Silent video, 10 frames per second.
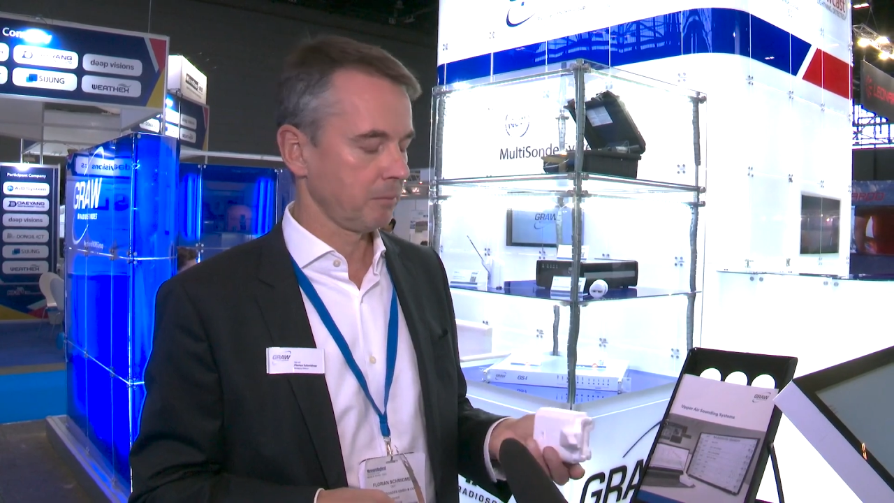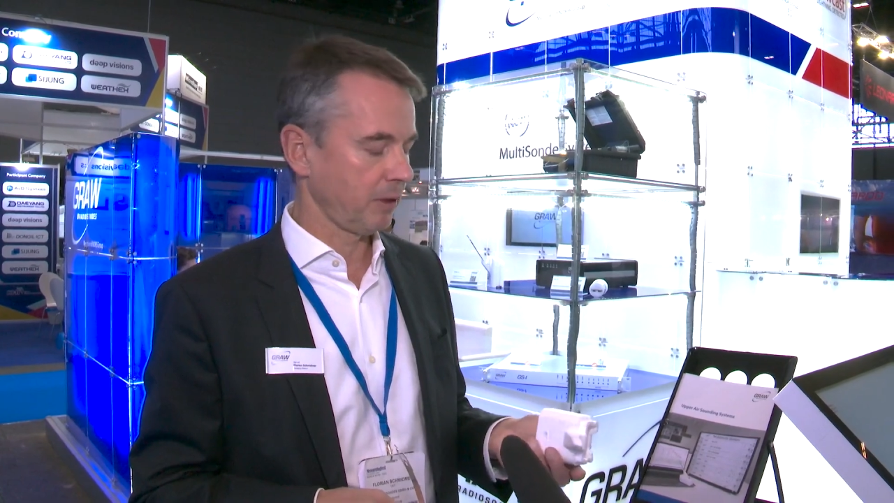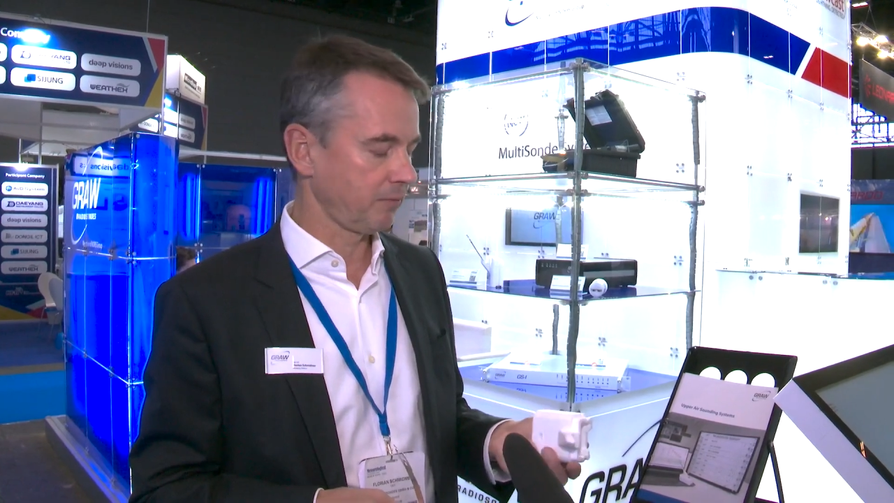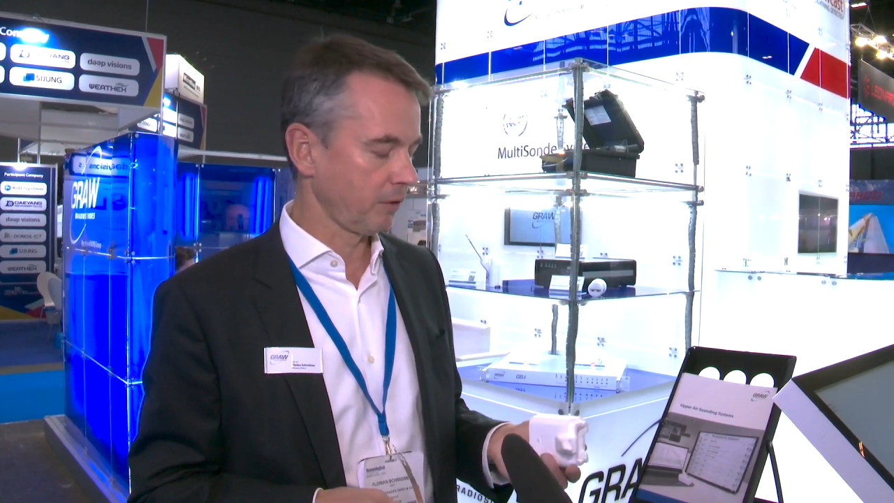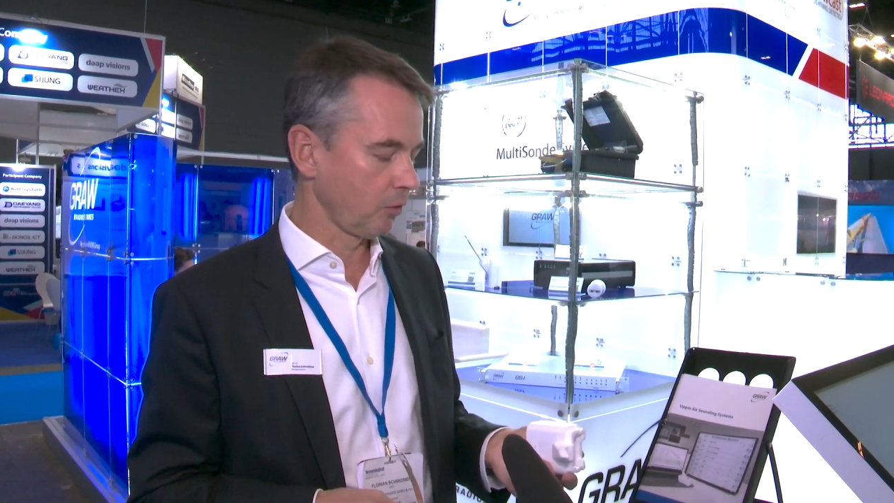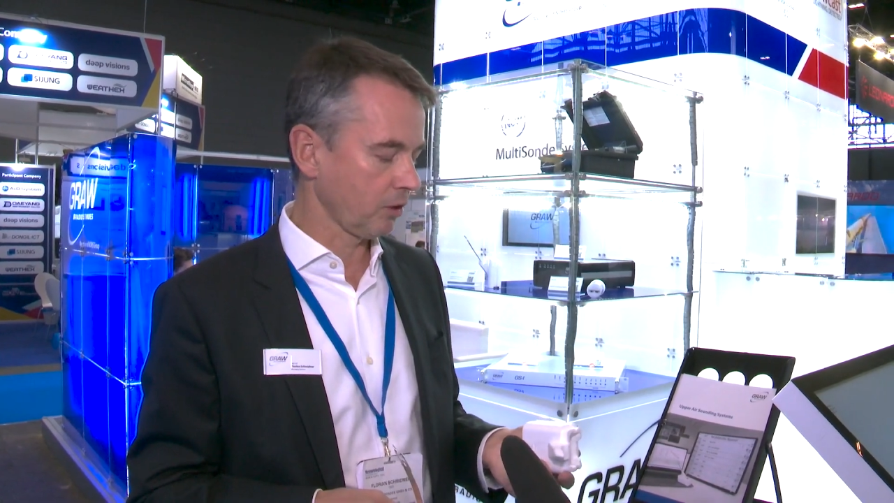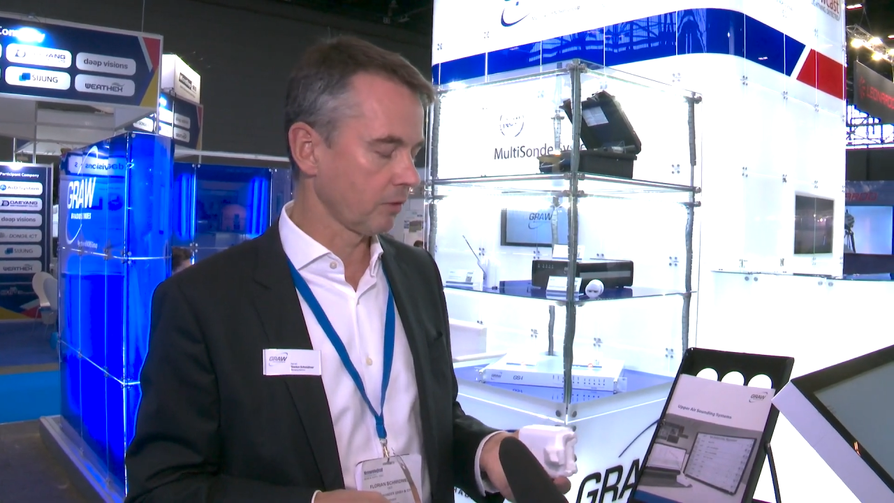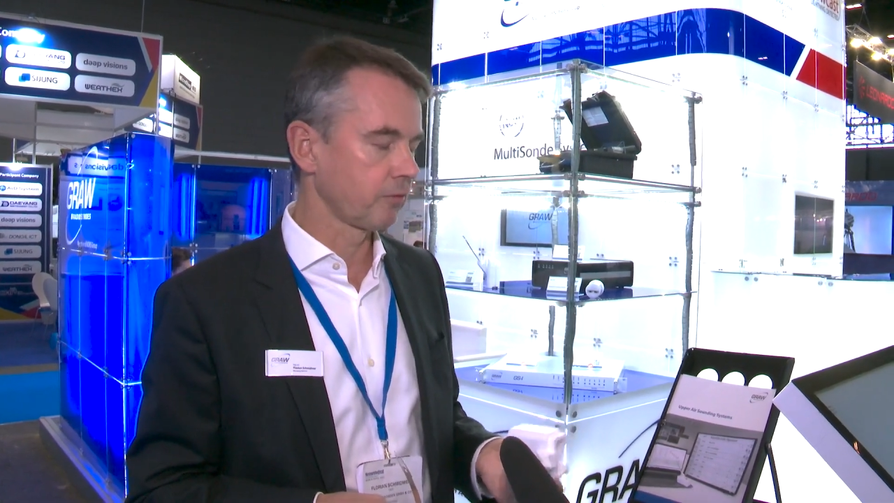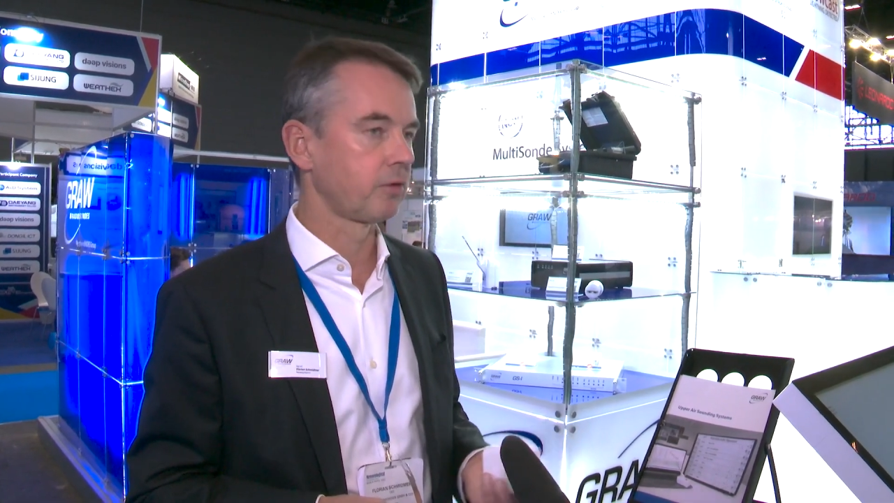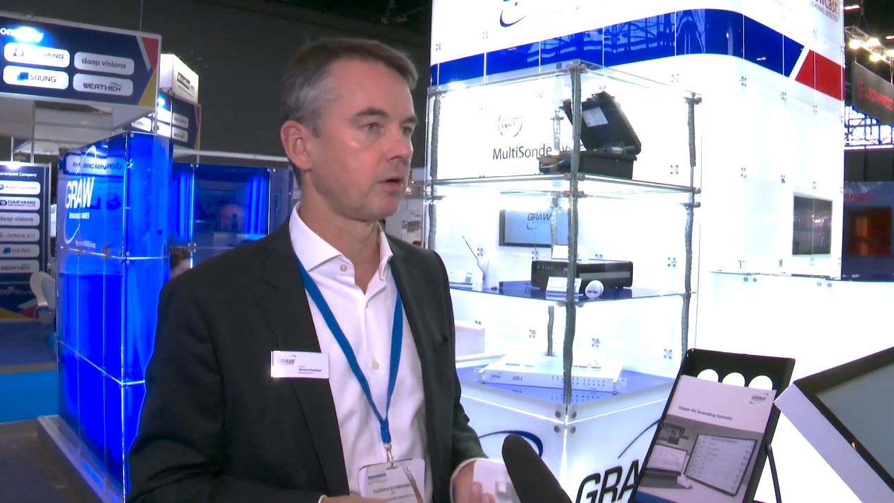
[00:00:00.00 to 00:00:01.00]
but we're
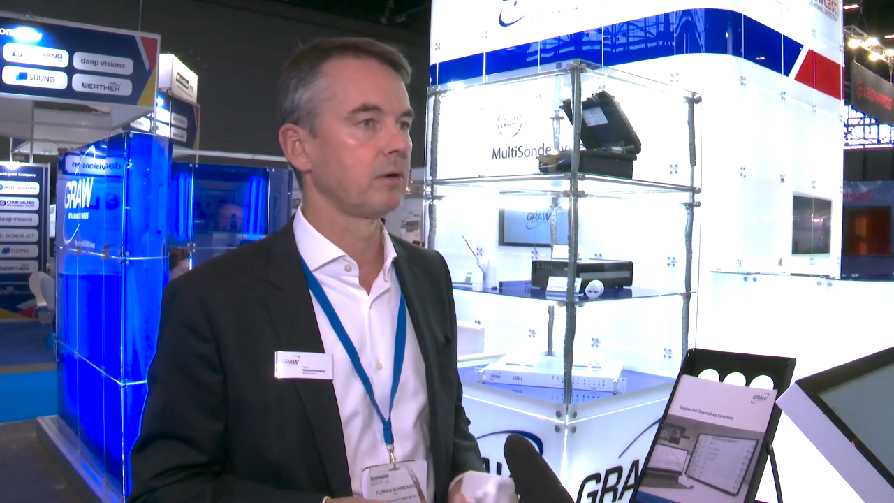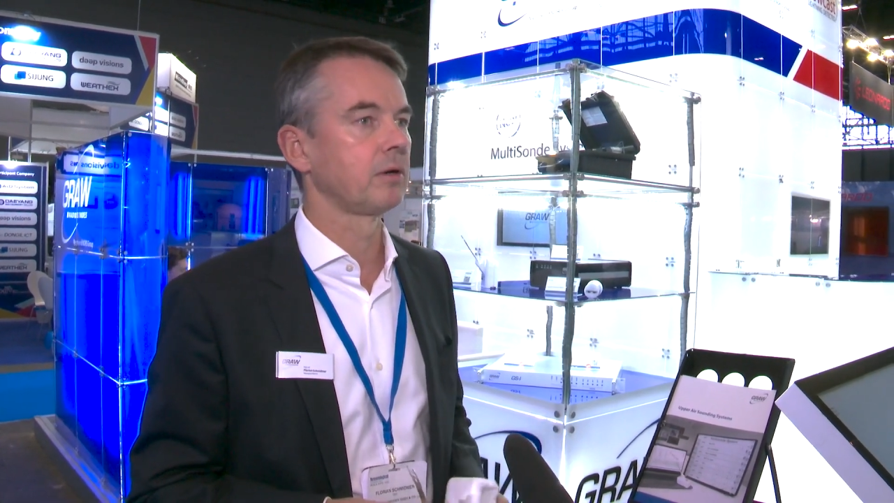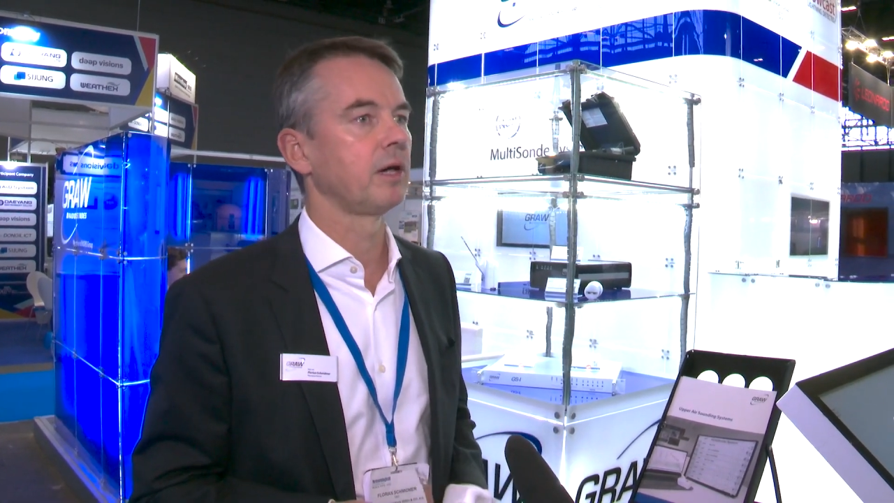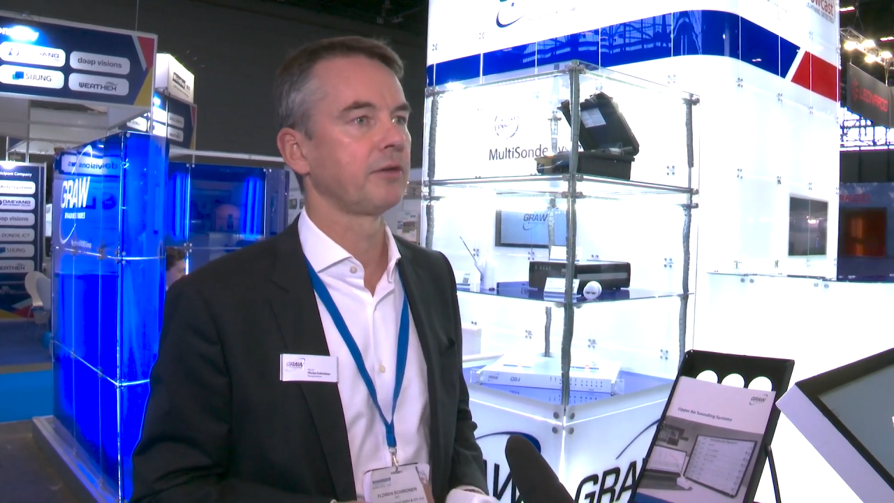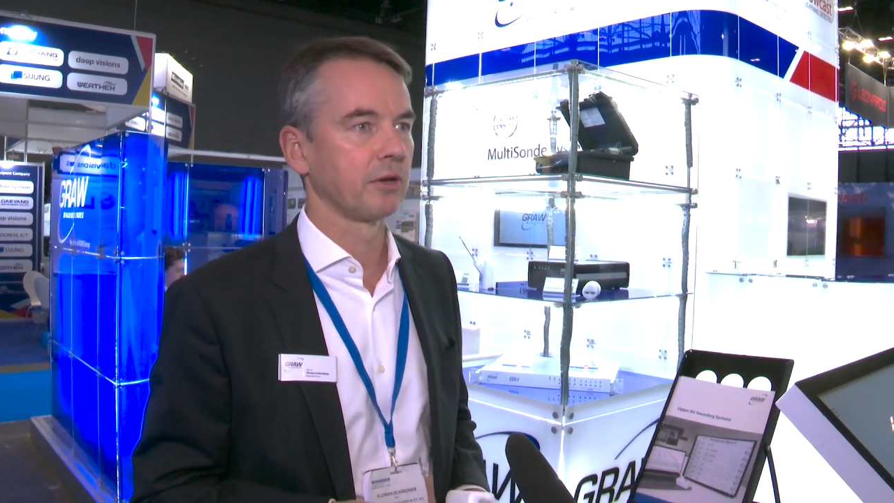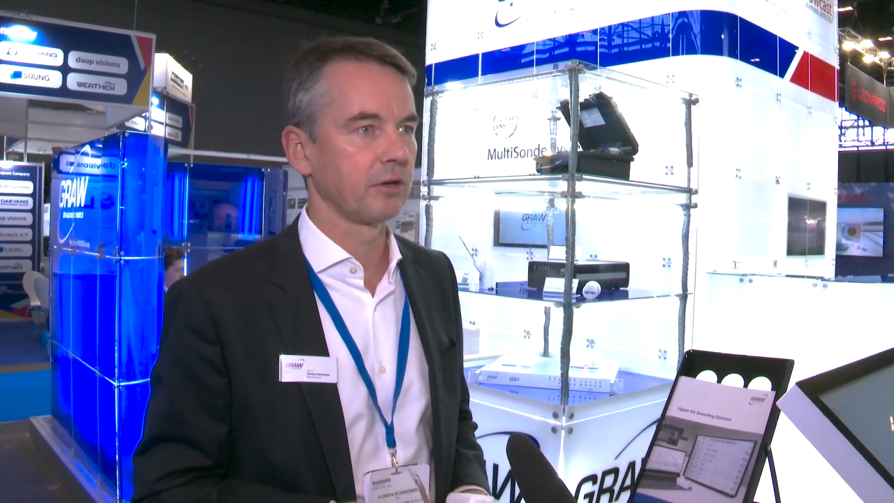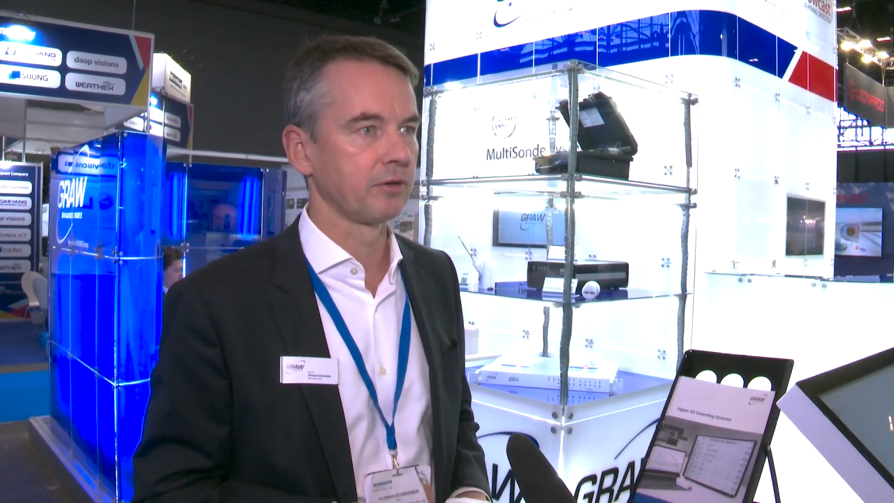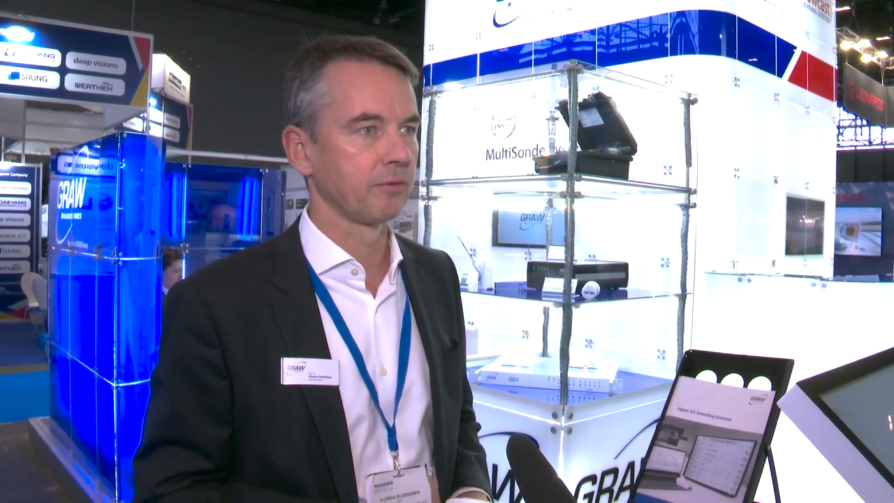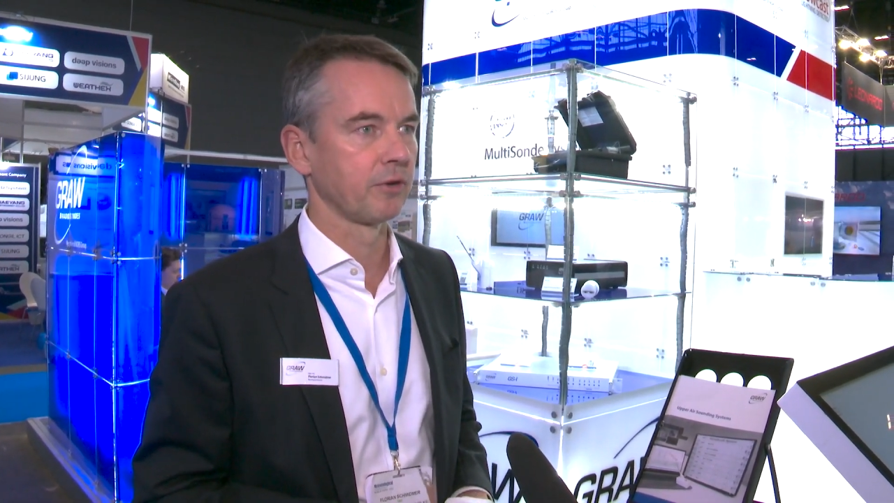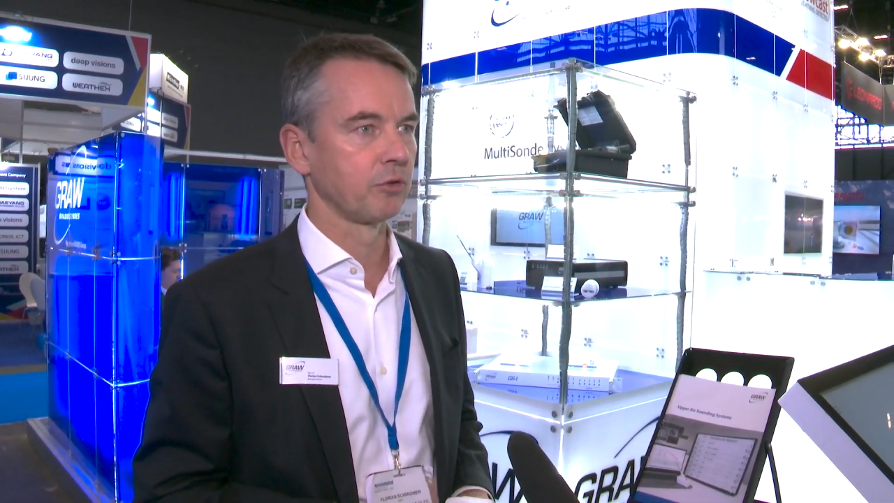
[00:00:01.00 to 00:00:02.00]
looking for
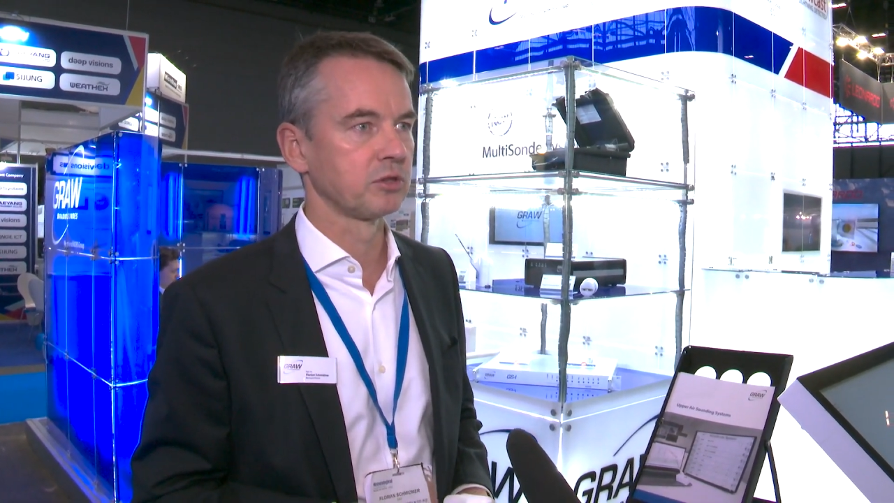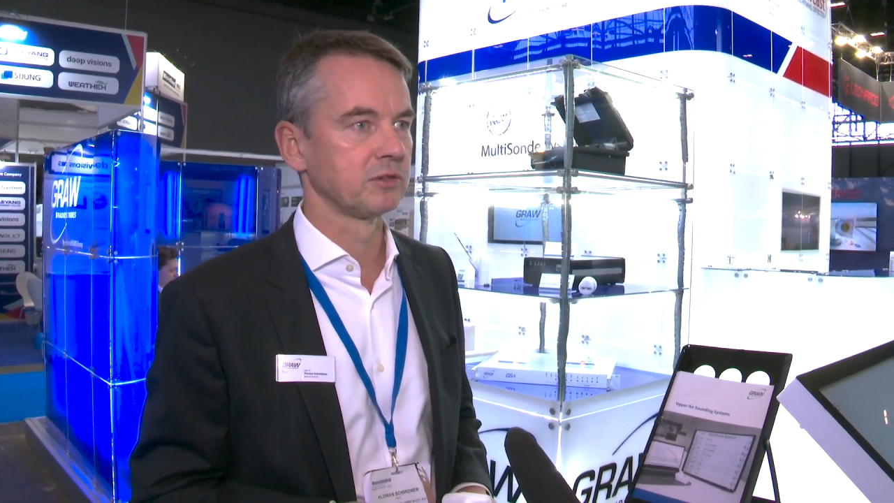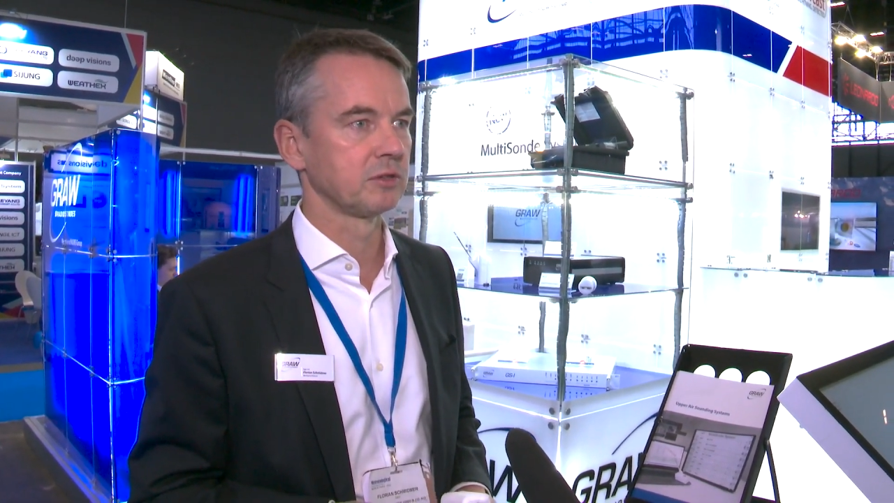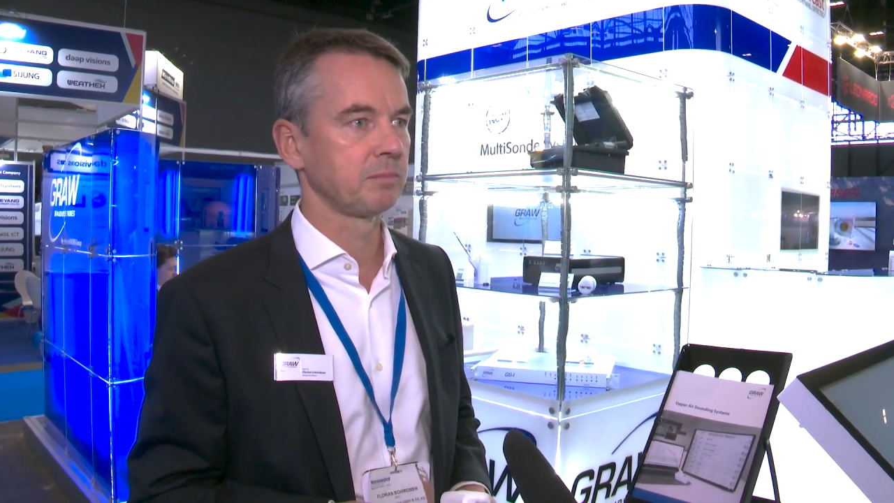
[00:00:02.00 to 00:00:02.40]
alternative solutions.